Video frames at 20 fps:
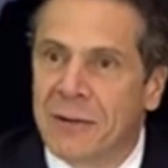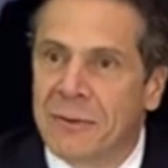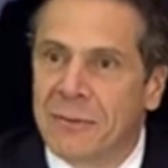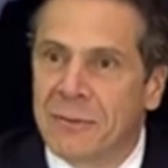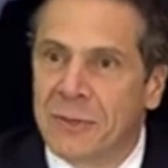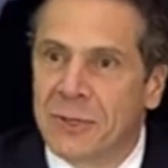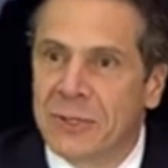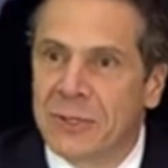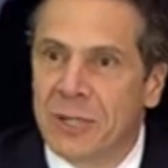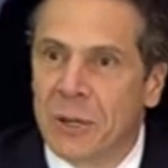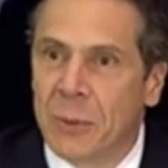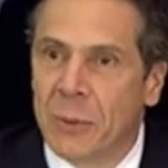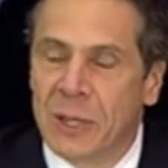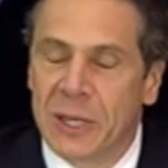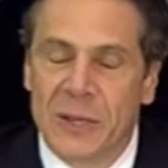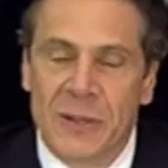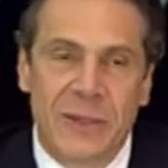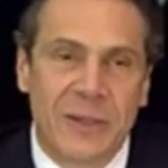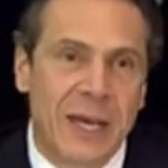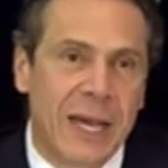First, I
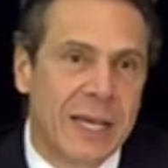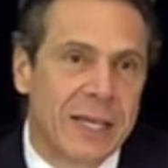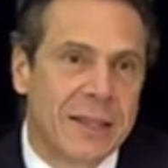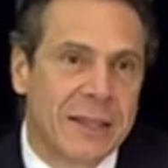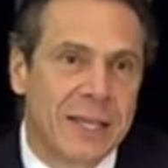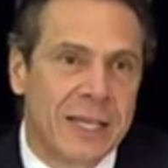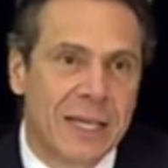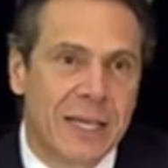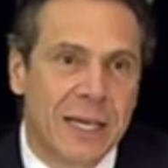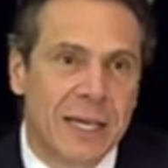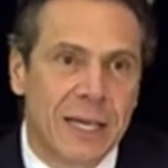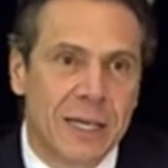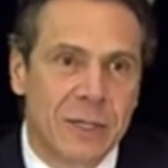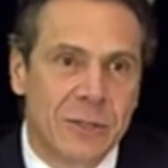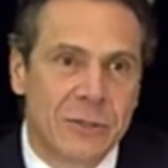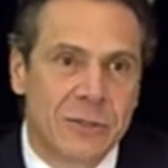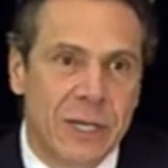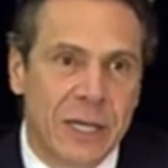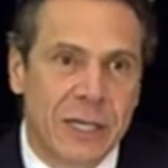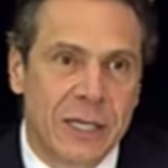want to thank the
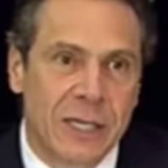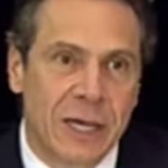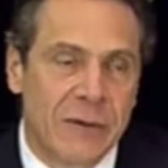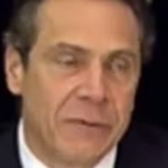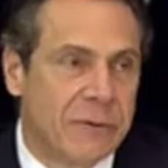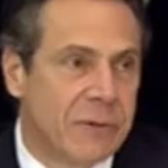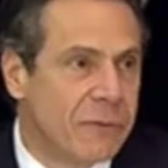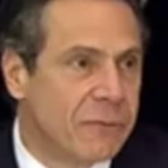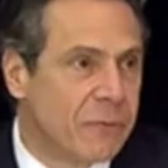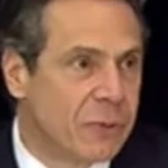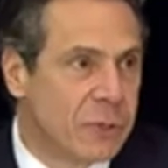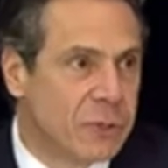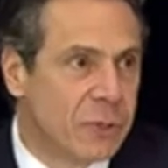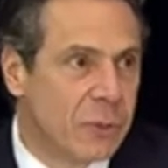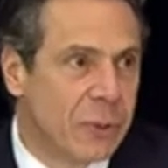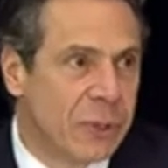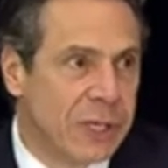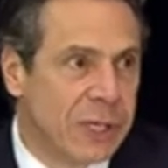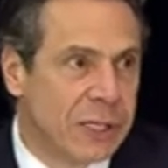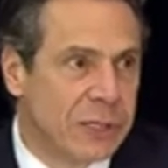Lieutenant Governor for
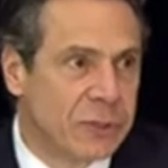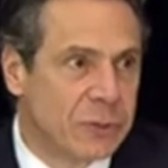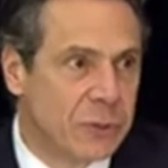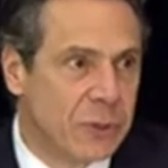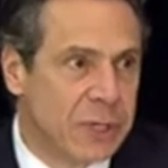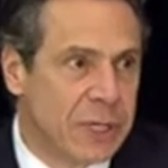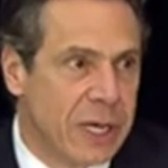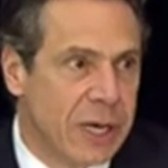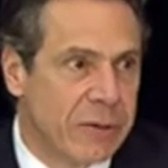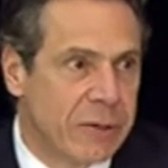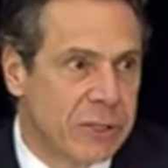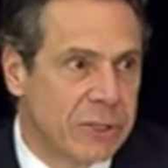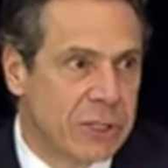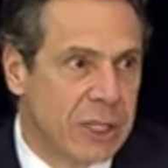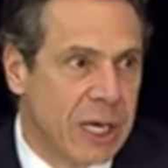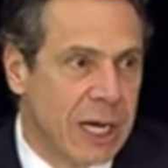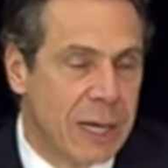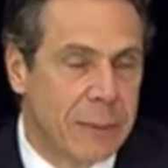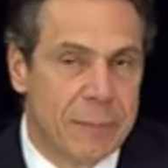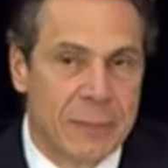doing an extraordinary
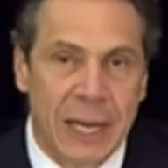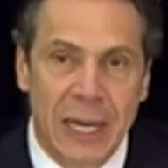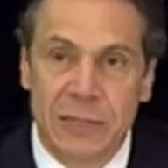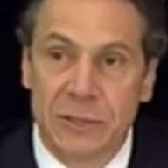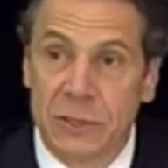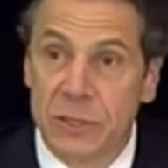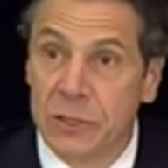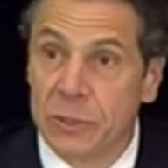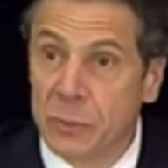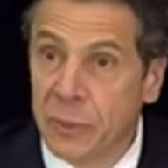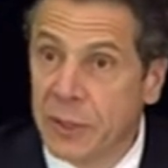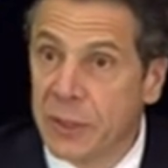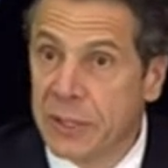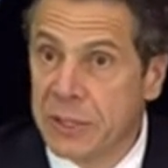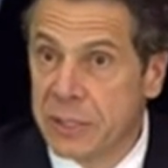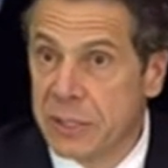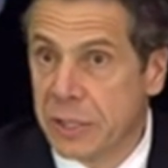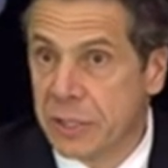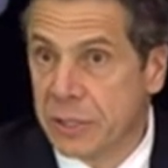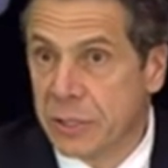job, not just with
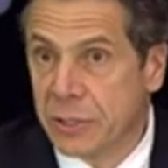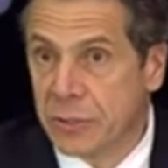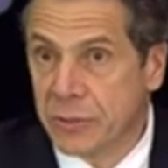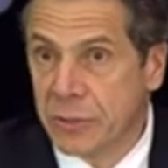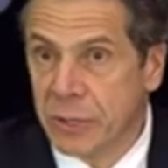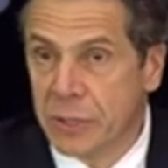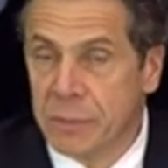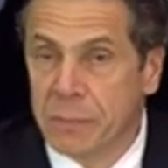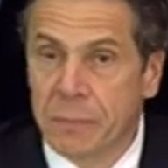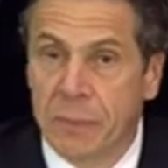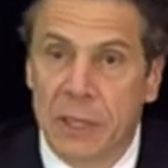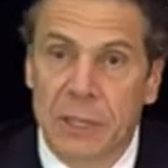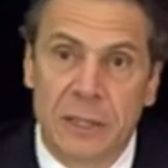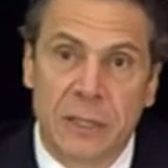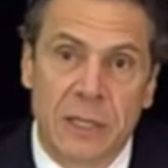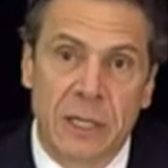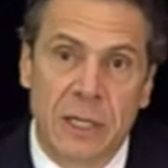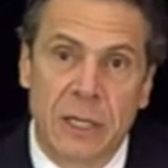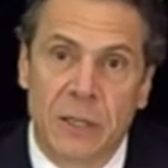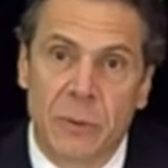this industry, but
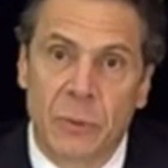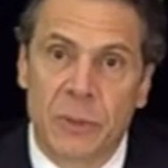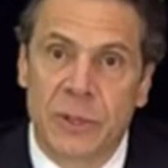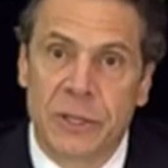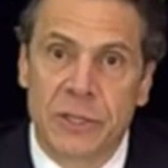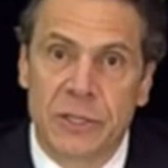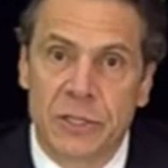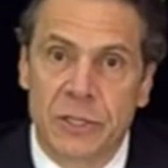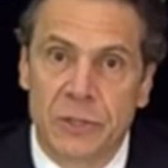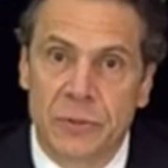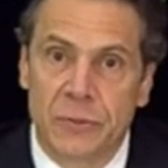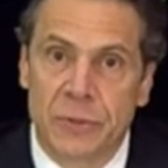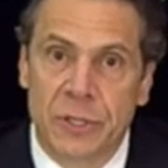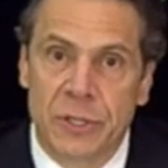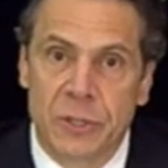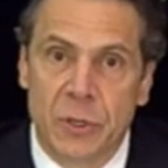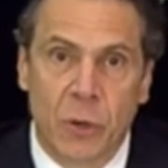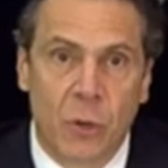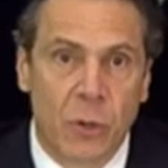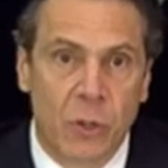with
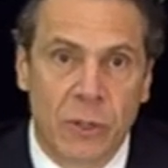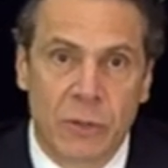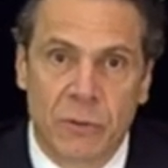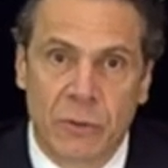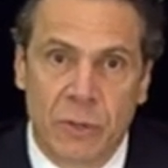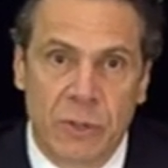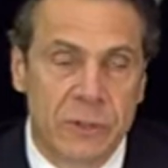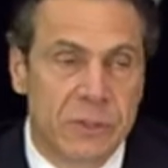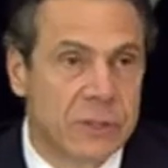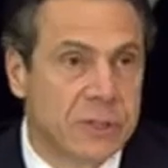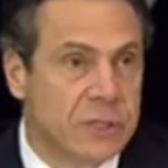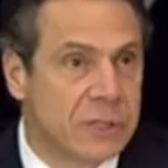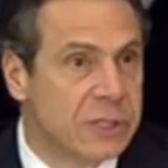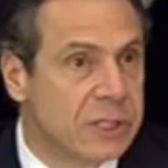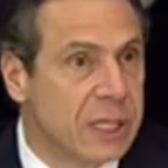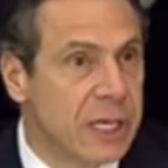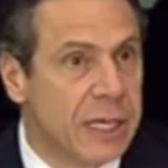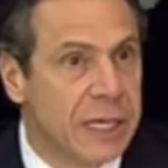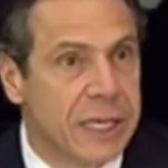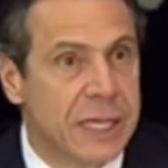industries all across the
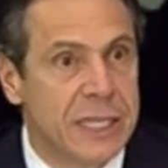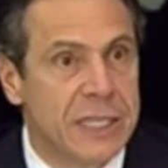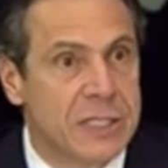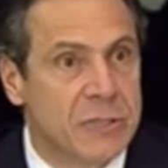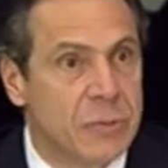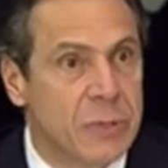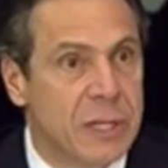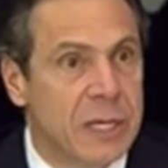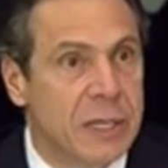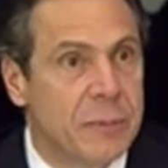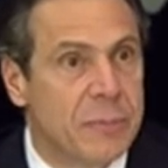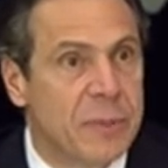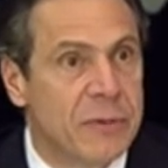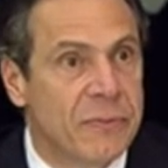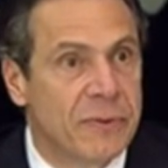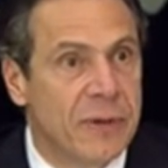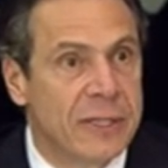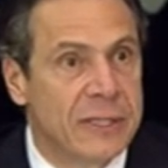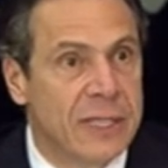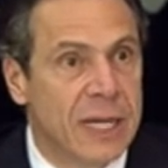state. He has really been
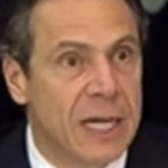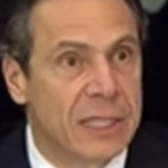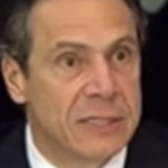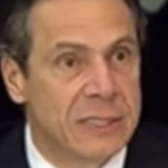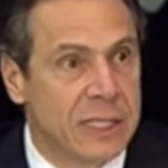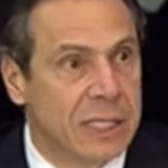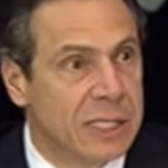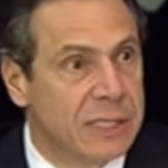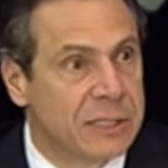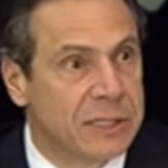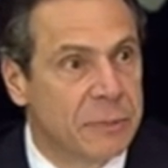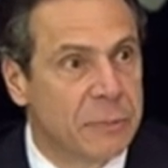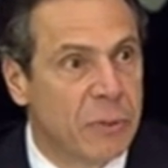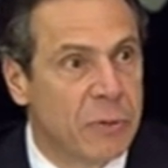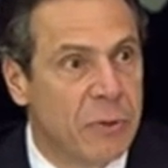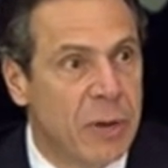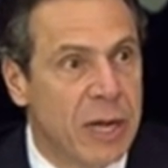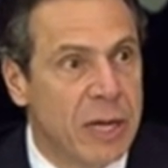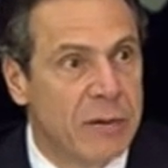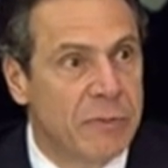fantastic. Let's give him a
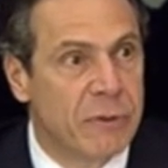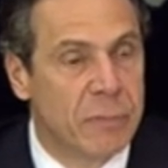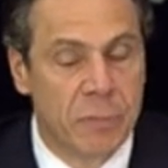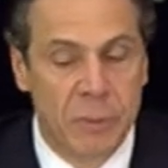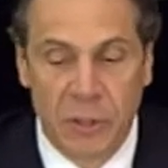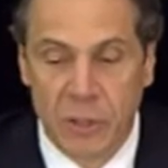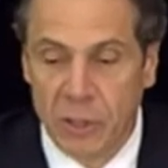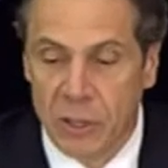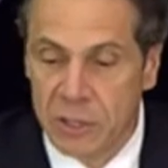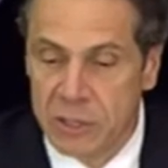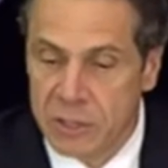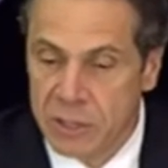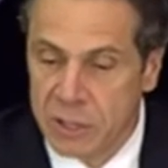round of applause